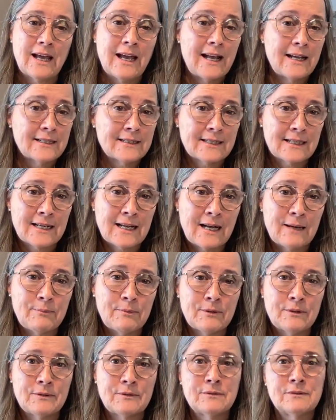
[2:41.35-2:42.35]
As a
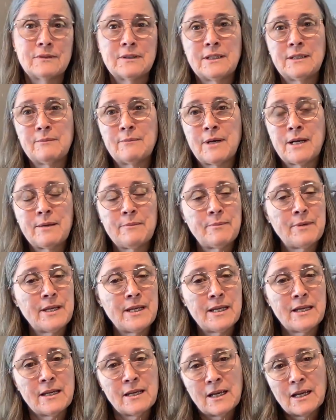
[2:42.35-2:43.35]
couple, it might
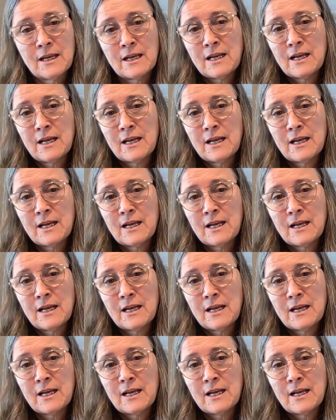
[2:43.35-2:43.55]
be